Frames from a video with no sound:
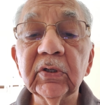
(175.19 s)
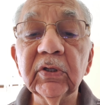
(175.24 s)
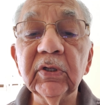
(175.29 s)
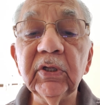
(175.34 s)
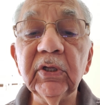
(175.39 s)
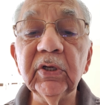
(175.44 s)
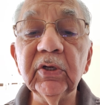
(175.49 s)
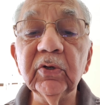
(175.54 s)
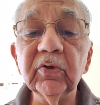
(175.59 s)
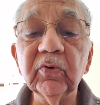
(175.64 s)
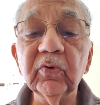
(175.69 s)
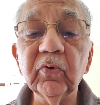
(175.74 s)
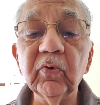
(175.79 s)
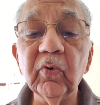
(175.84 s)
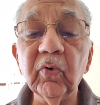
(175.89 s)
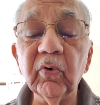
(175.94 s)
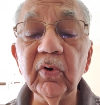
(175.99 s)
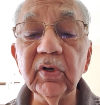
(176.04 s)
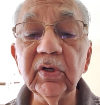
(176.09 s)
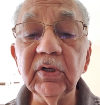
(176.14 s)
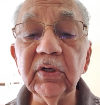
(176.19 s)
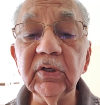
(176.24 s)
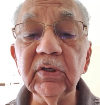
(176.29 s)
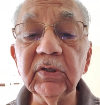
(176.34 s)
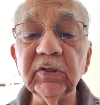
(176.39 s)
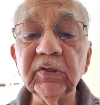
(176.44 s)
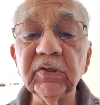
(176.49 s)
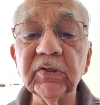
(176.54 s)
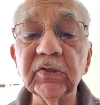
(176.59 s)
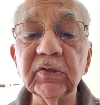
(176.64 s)
the
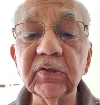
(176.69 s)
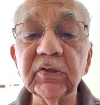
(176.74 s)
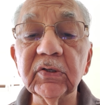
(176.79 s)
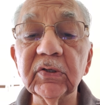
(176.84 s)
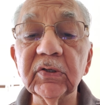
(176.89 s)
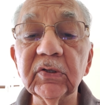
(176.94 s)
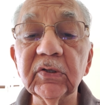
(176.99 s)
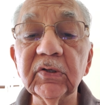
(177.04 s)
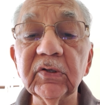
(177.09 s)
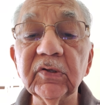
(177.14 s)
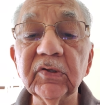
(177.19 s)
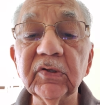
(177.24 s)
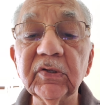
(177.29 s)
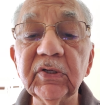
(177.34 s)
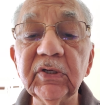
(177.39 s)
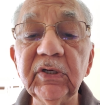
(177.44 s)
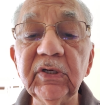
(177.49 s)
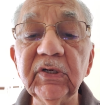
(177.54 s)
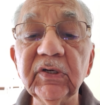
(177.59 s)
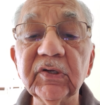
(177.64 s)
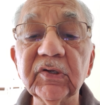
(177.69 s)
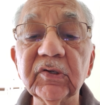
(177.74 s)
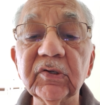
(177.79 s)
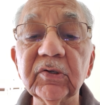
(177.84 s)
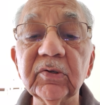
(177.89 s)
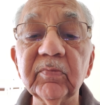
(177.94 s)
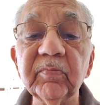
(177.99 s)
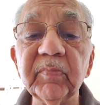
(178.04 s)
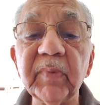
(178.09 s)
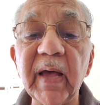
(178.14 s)
courier's
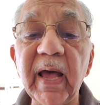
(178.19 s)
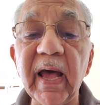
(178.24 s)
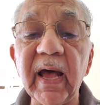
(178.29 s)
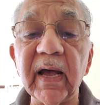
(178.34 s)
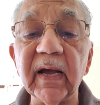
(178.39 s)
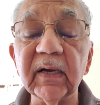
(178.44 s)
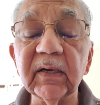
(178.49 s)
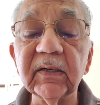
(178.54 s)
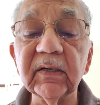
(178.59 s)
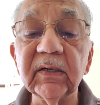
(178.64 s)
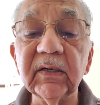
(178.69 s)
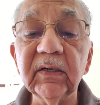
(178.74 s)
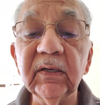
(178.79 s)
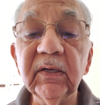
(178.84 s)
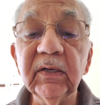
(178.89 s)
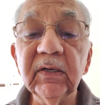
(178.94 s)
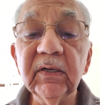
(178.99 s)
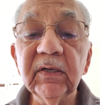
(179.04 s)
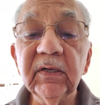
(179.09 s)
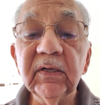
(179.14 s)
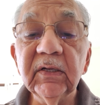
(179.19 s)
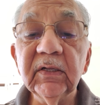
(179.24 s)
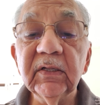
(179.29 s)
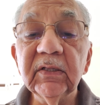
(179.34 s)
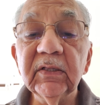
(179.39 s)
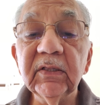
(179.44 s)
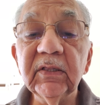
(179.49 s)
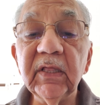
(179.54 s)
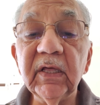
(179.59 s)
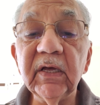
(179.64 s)
receipt's back,
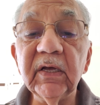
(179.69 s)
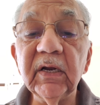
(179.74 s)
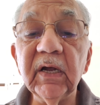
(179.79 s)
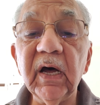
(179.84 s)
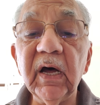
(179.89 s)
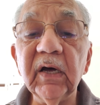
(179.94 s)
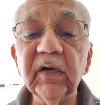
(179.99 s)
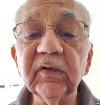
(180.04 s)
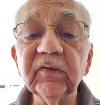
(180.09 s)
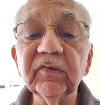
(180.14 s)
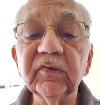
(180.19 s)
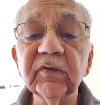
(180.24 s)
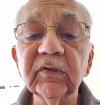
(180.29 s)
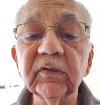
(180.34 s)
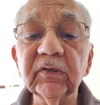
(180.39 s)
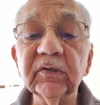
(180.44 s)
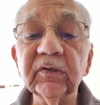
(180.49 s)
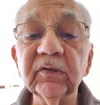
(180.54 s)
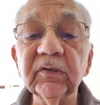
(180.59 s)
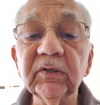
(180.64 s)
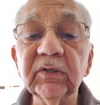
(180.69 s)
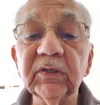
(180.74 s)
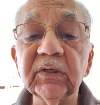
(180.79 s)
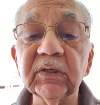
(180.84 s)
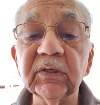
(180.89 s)
there are certain